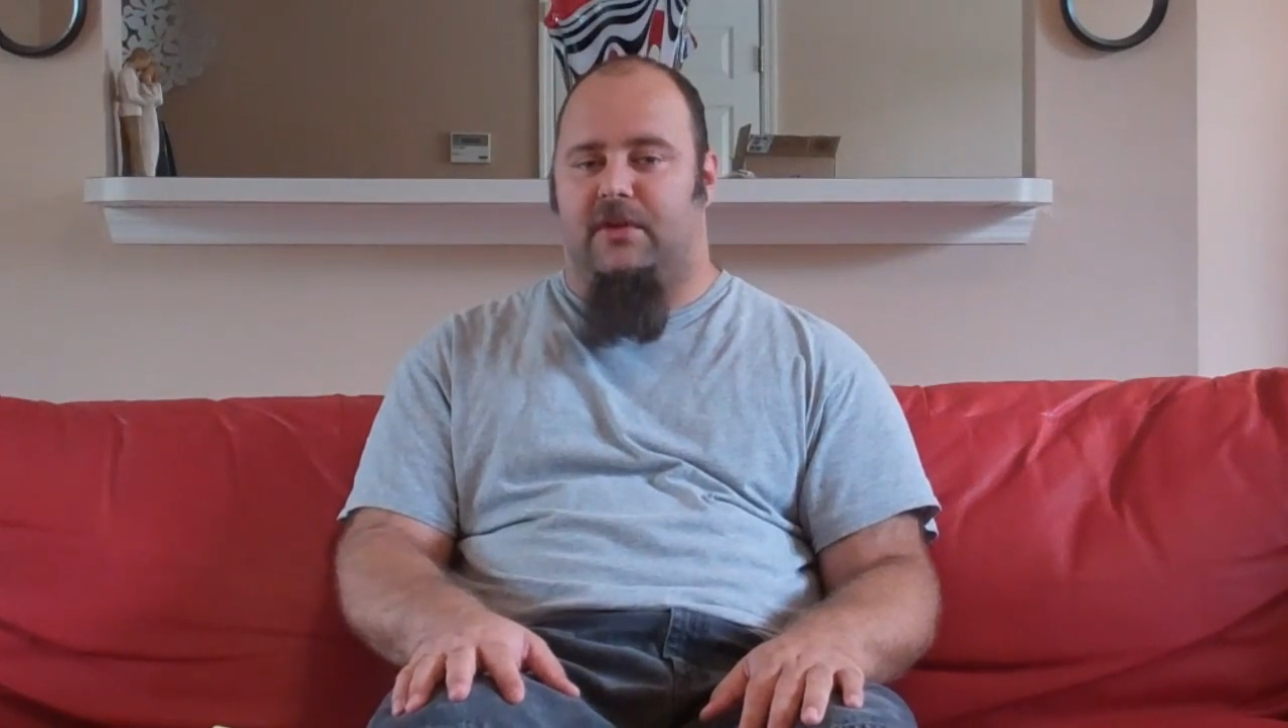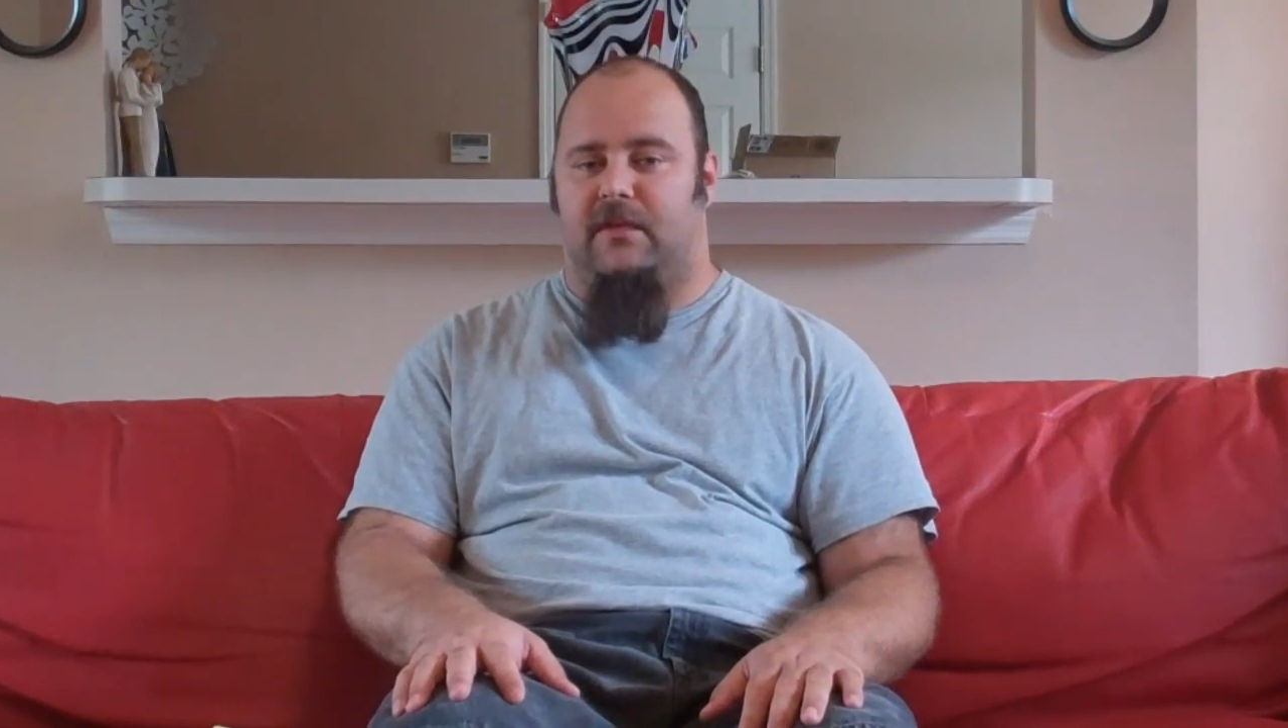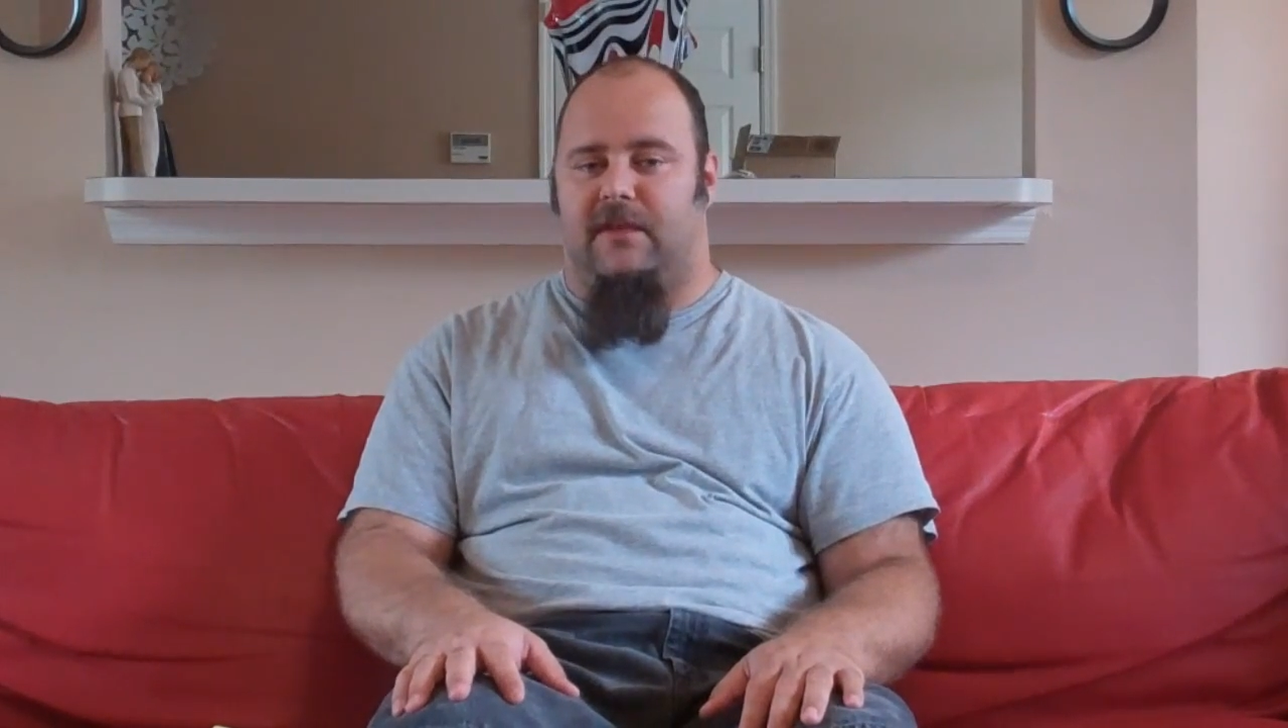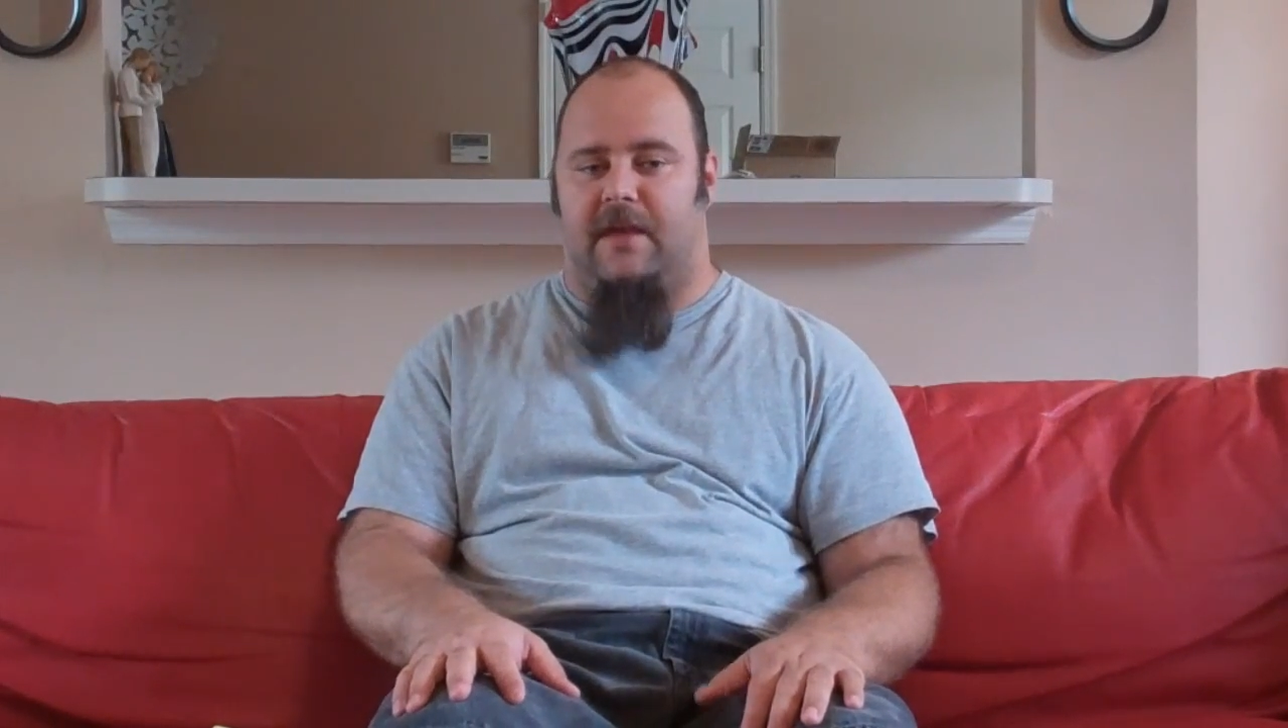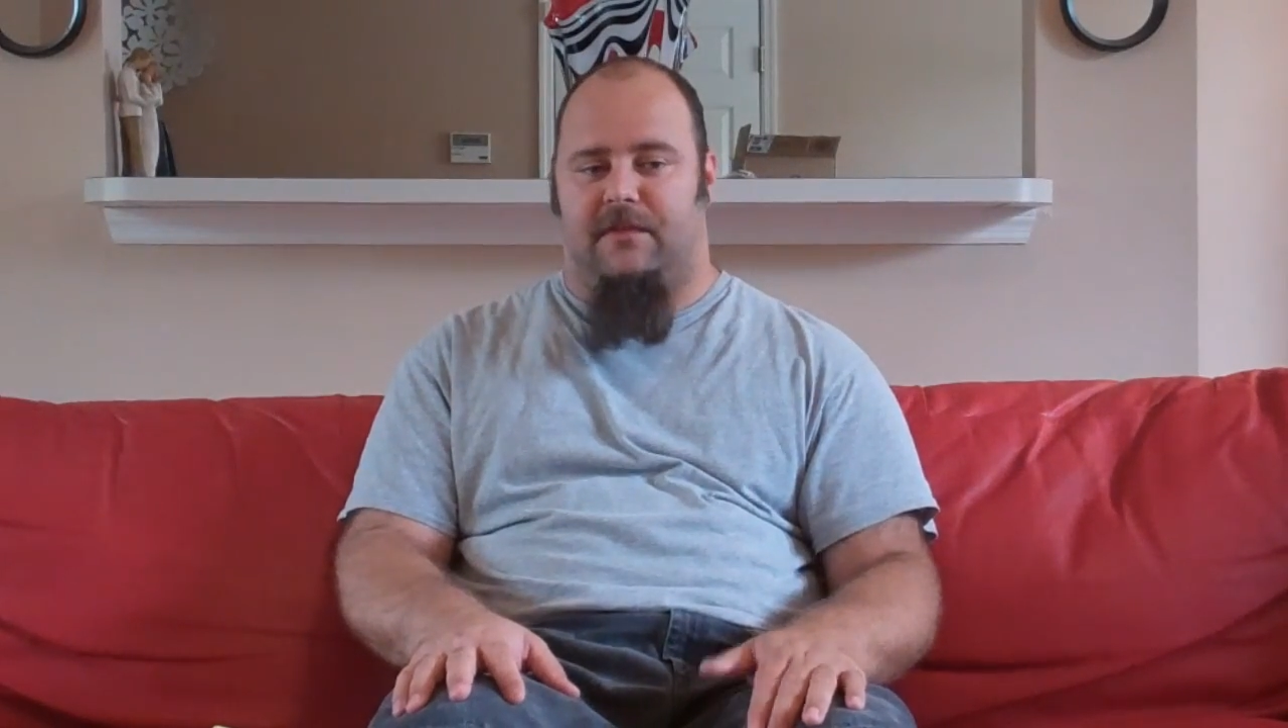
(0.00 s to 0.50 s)

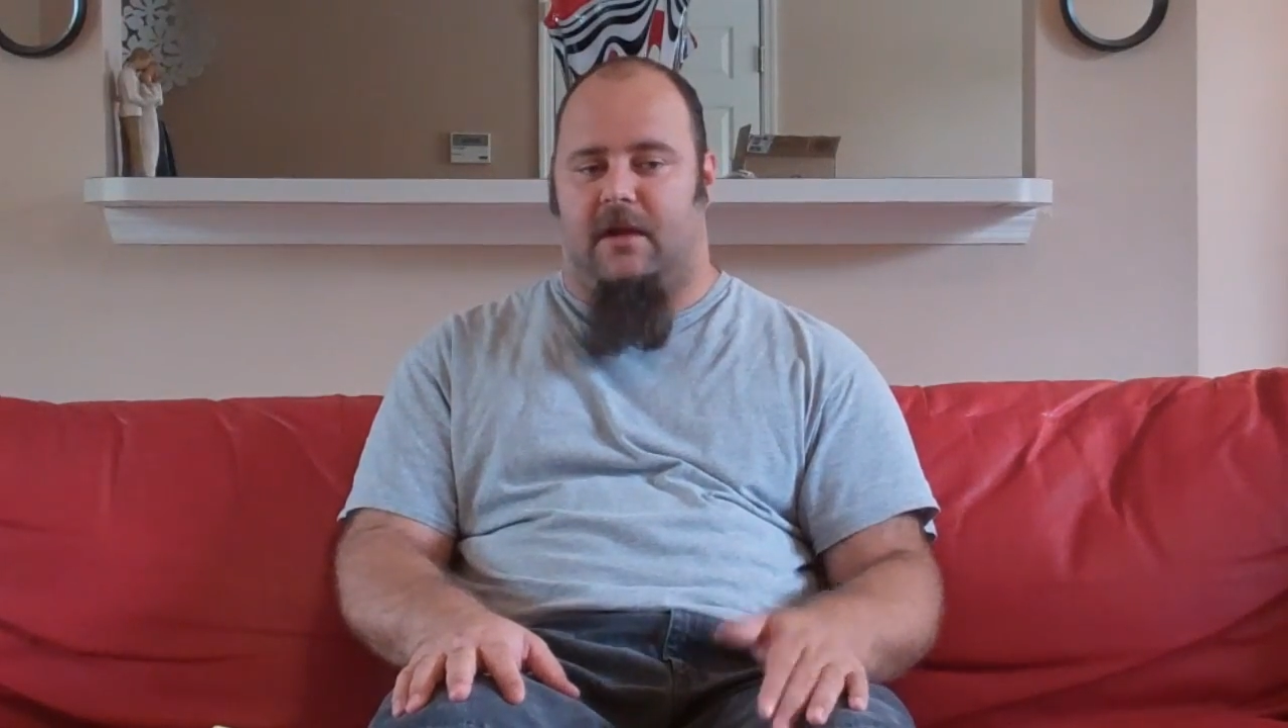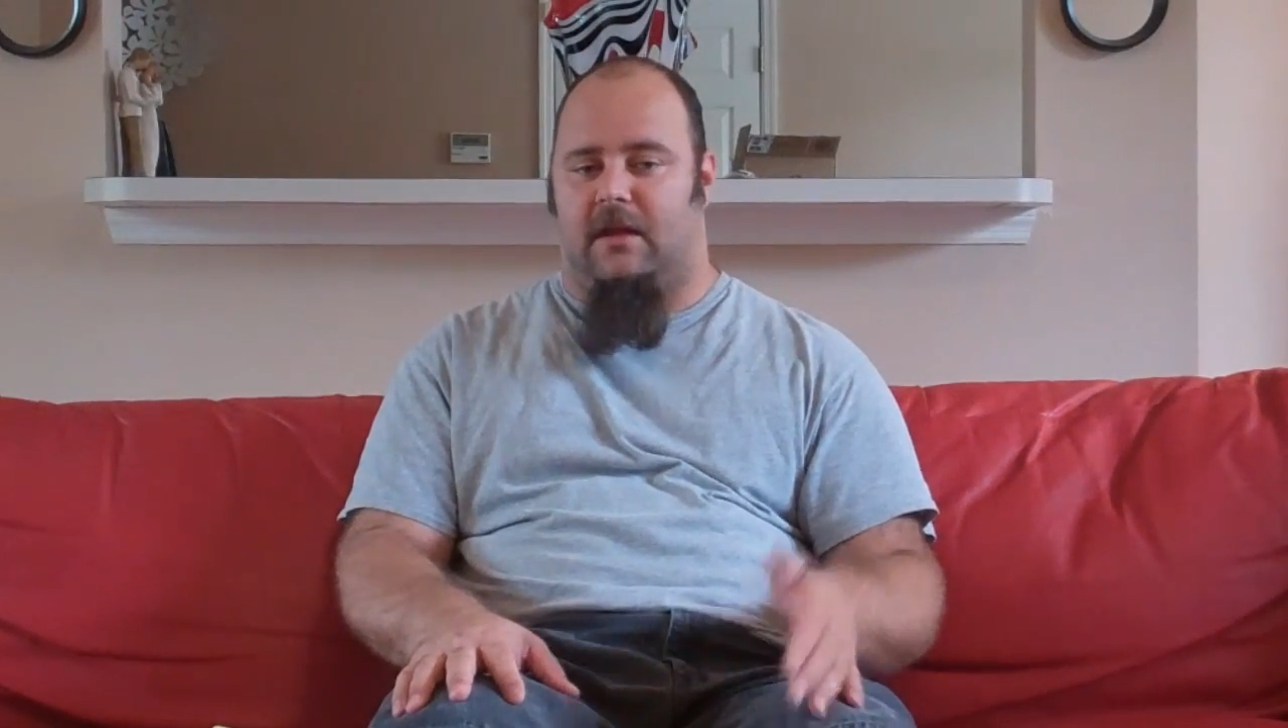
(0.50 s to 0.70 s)
going to take the